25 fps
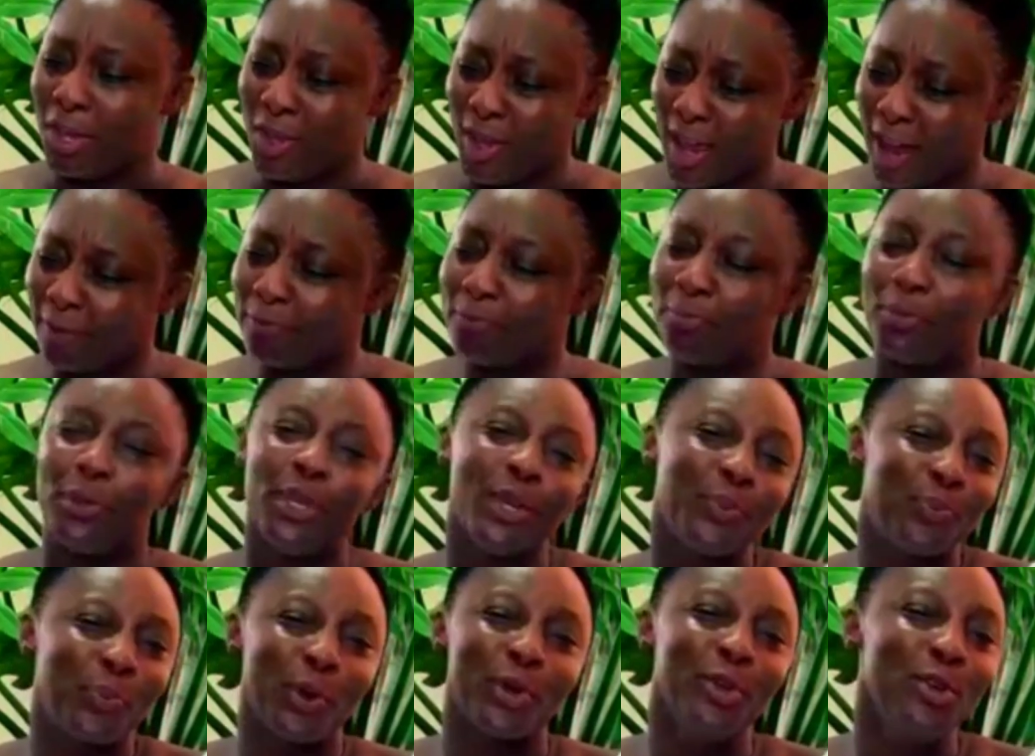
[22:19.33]
You have
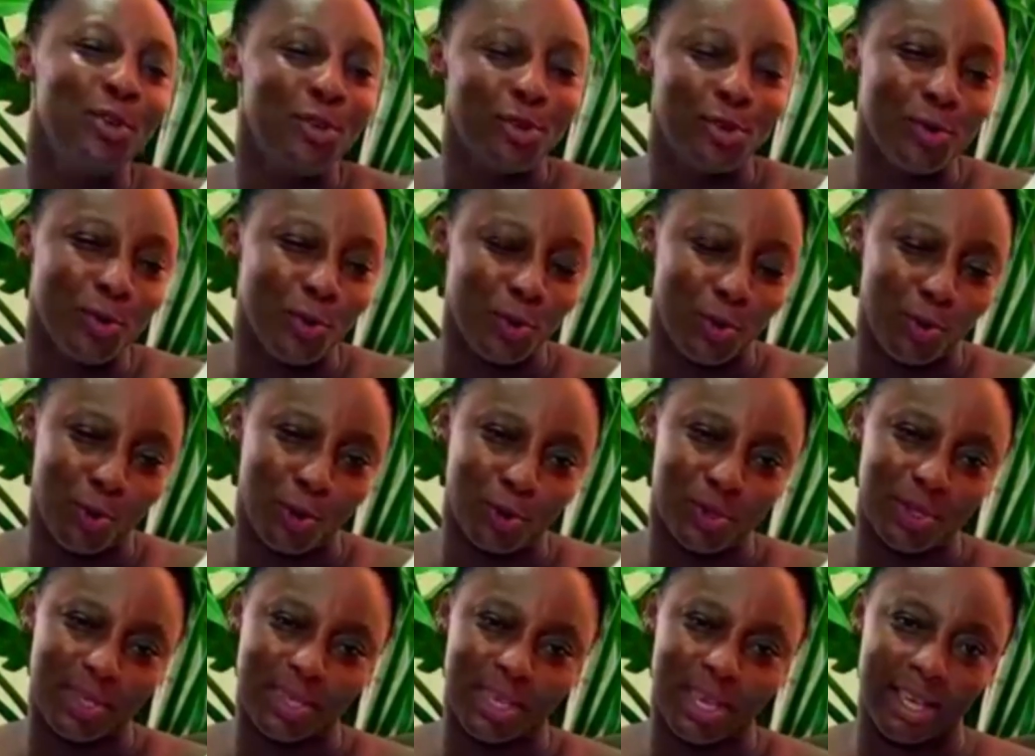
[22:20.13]
people you do
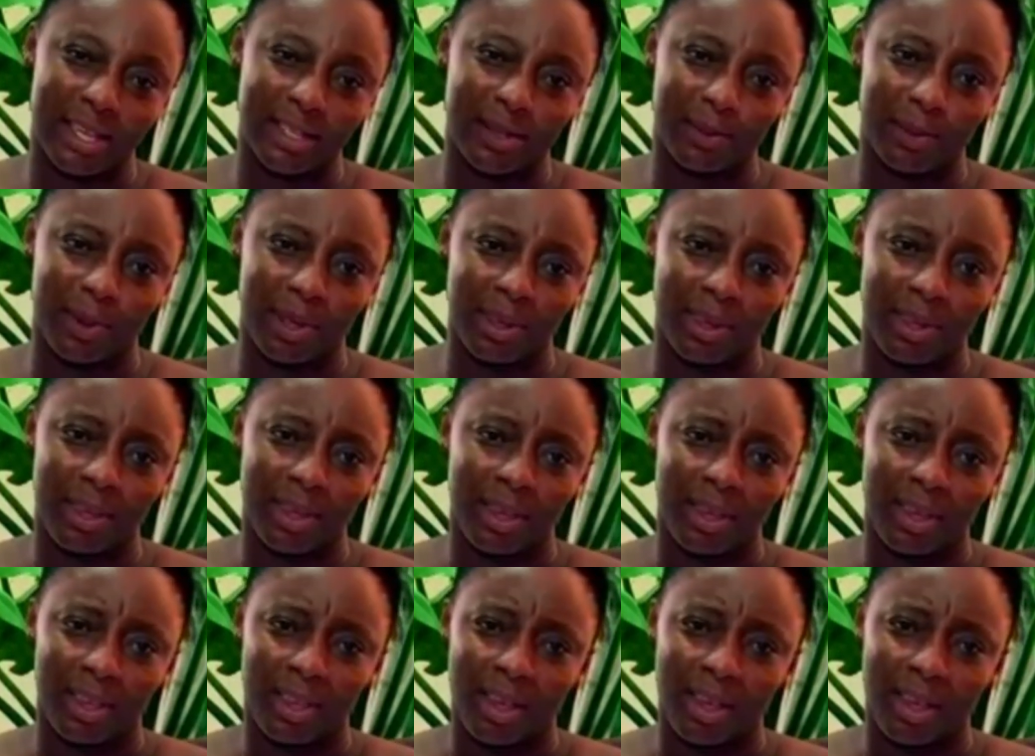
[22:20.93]
those things with.